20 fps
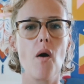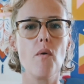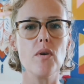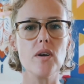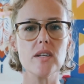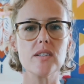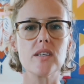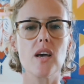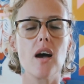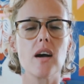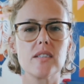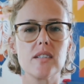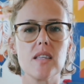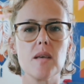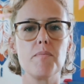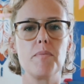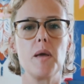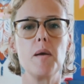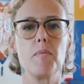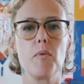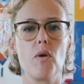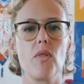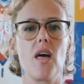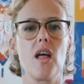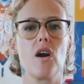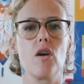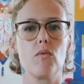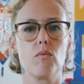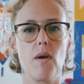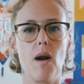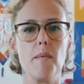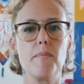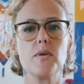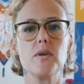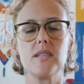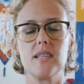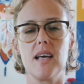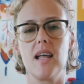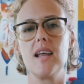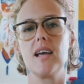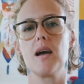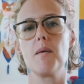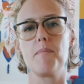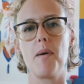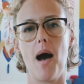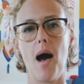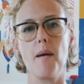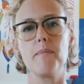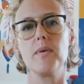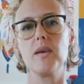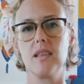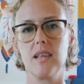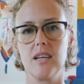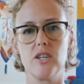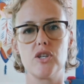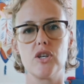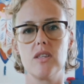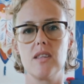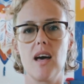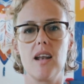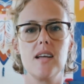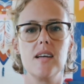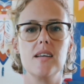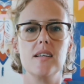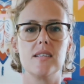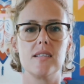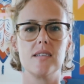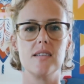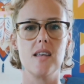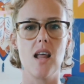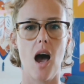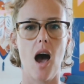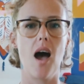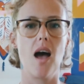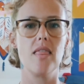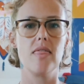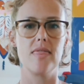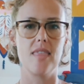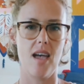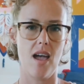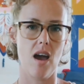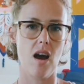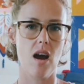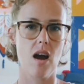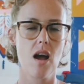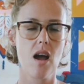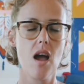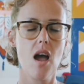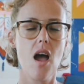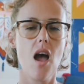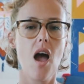I wanna talk to the people that are representing a population that is not there.